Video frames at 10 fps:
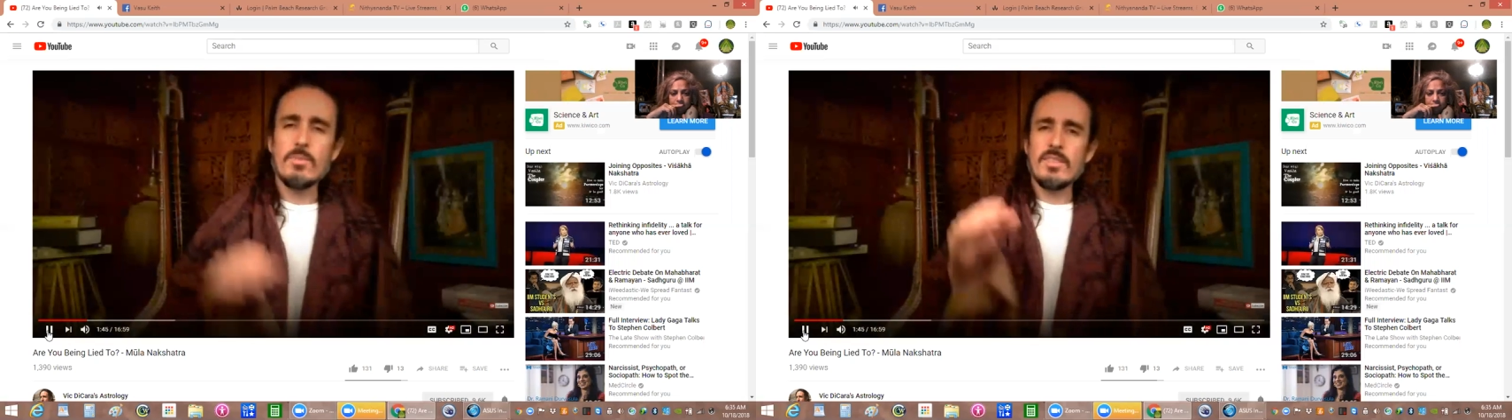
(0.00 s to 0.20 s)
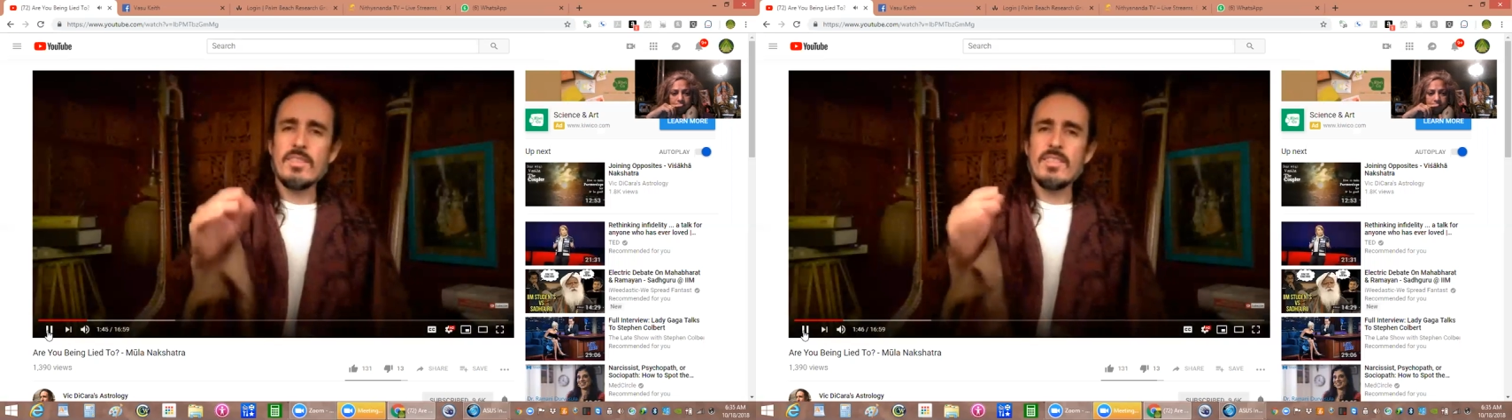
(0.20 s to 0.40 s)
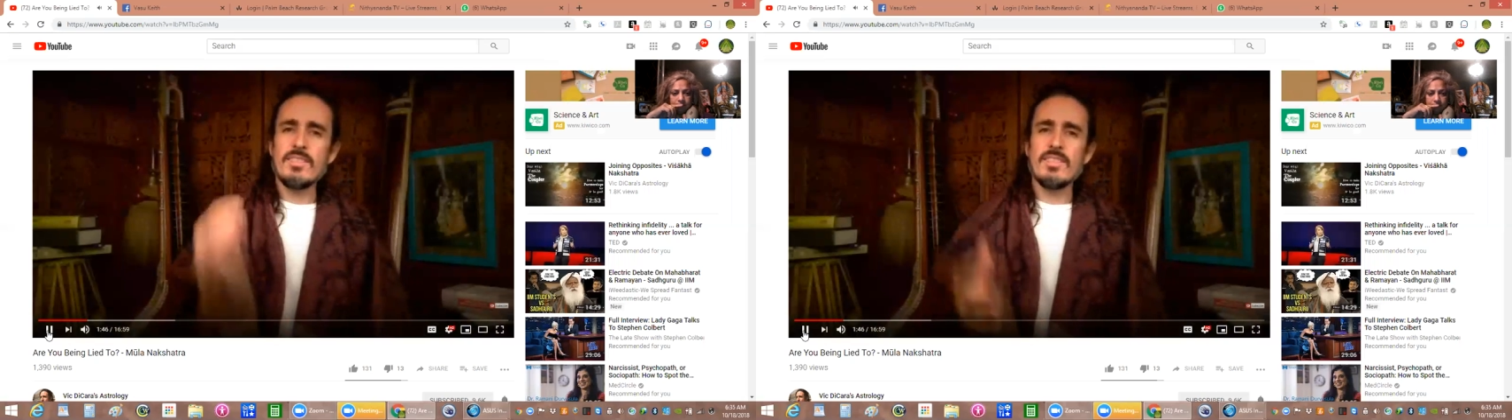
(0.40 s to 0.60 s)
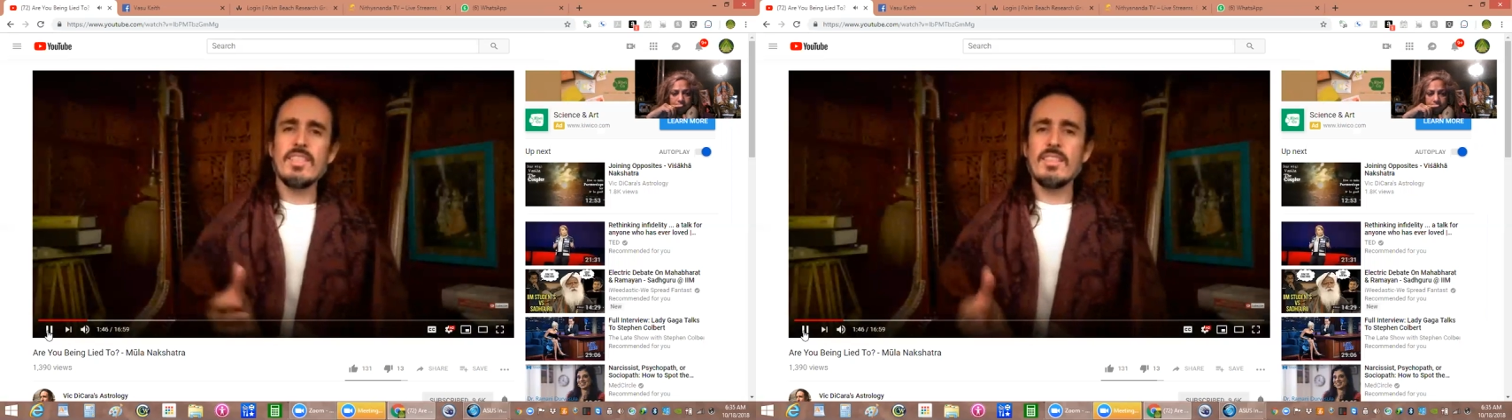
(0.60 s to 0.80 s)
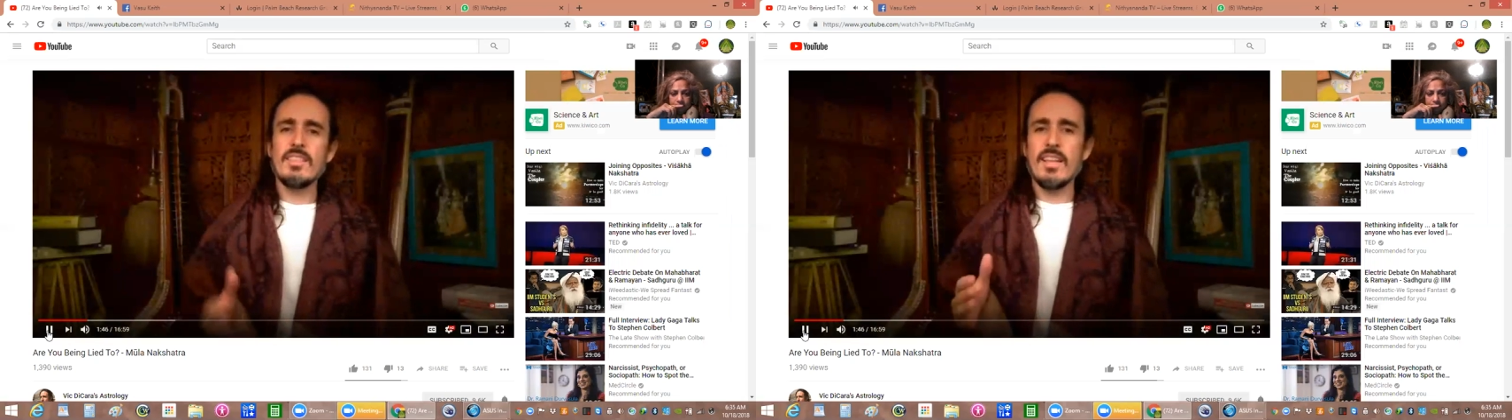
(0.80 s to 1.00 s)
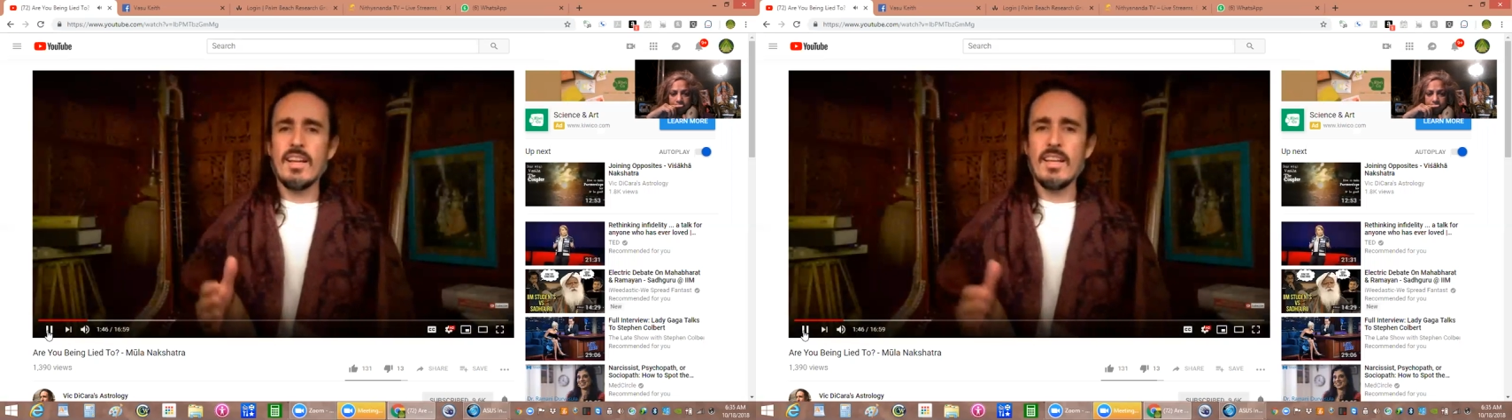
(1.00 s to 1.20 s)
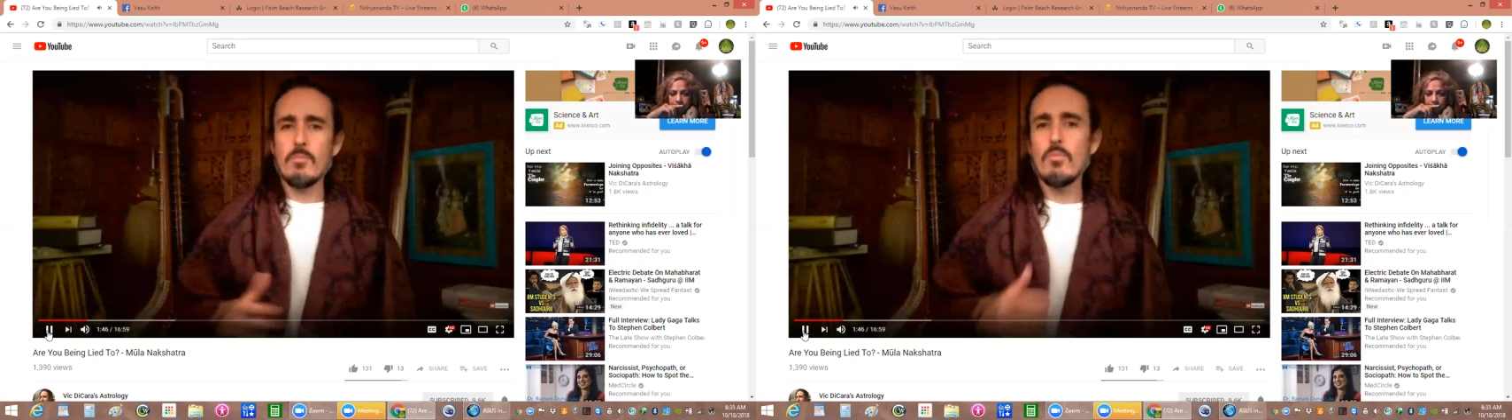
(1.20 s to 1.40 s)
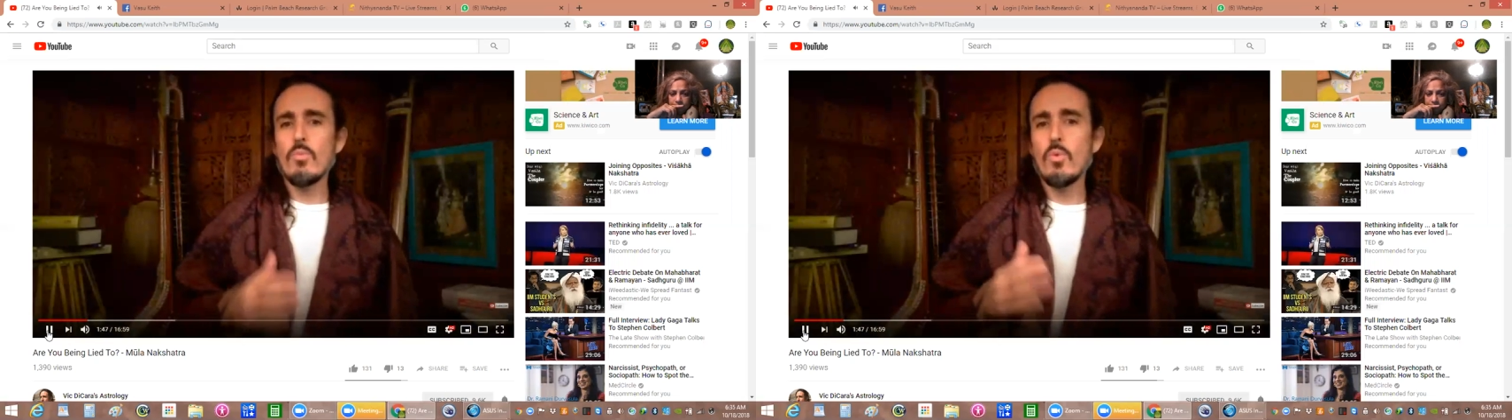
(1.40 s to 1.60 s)
one says Nirityai
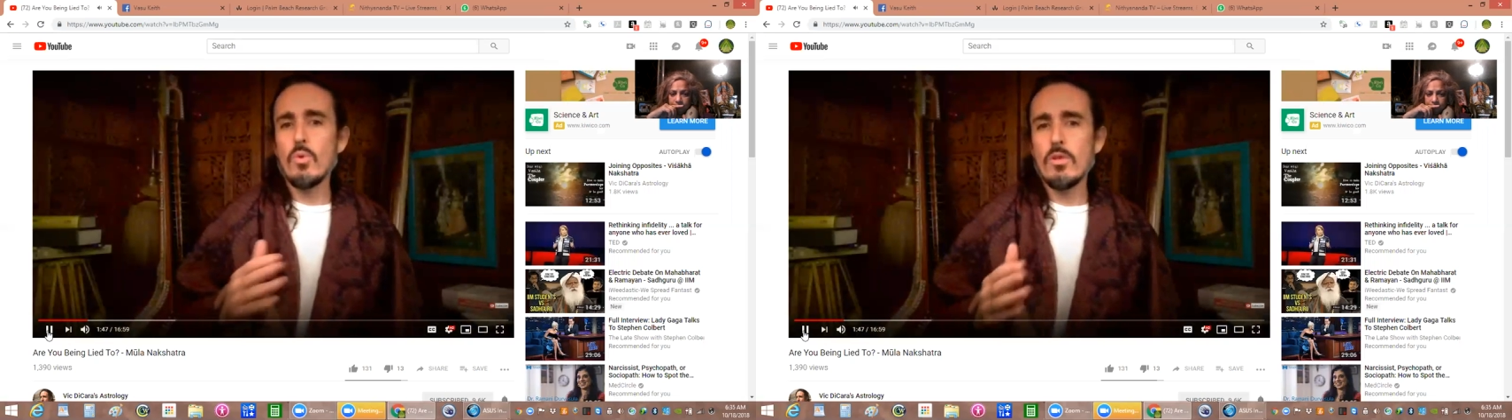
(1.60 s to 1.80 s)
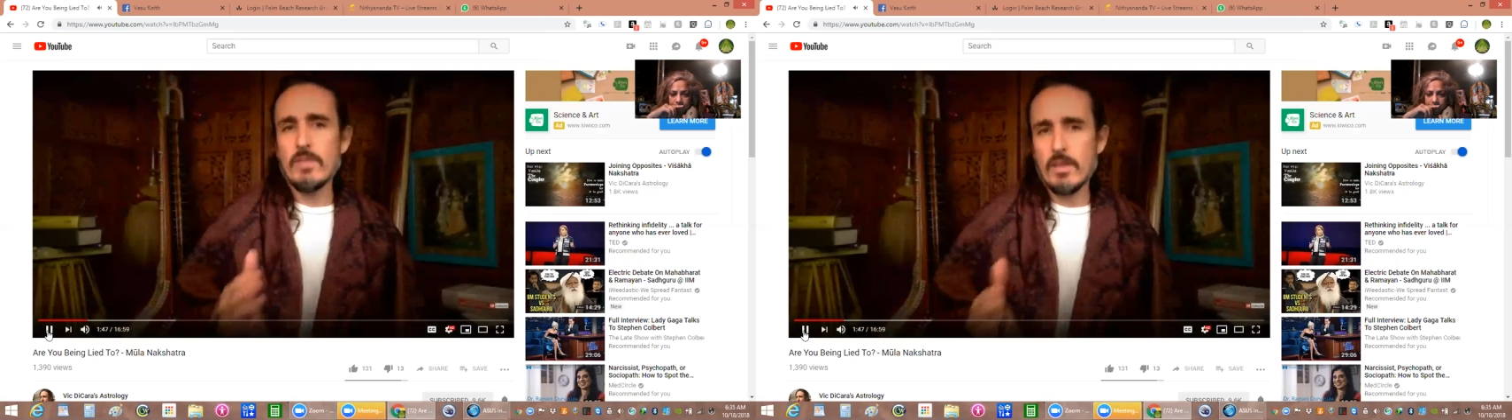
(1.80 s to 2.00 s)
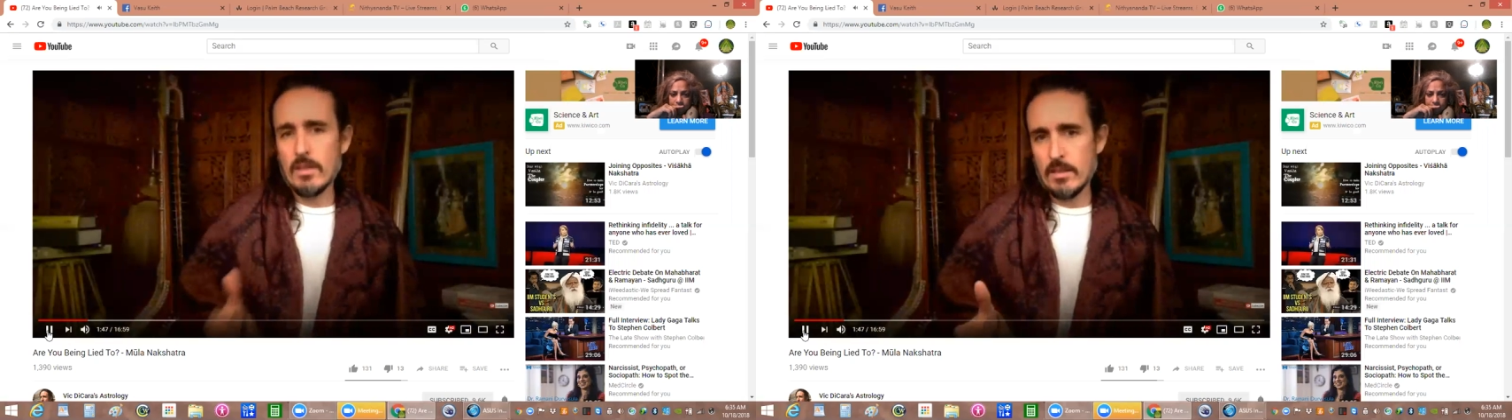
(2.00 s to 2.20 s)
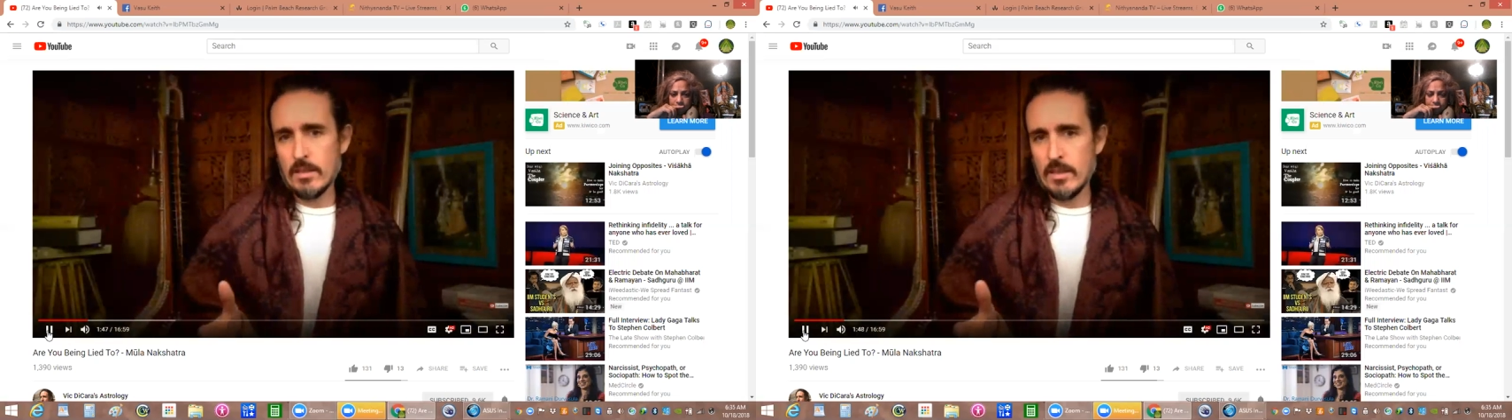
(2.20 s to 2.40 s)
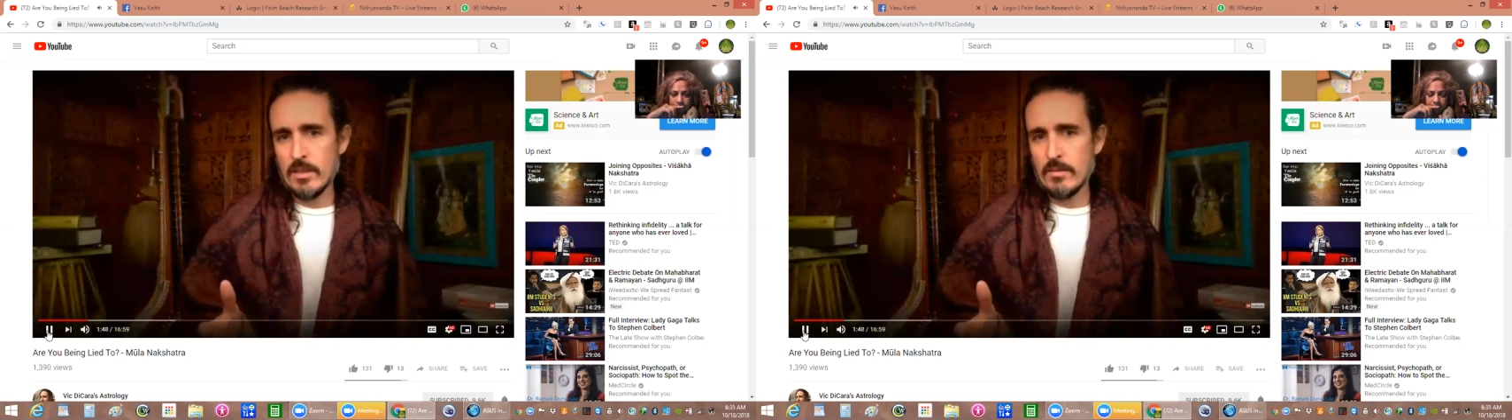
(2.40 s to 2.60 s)
Mula Varani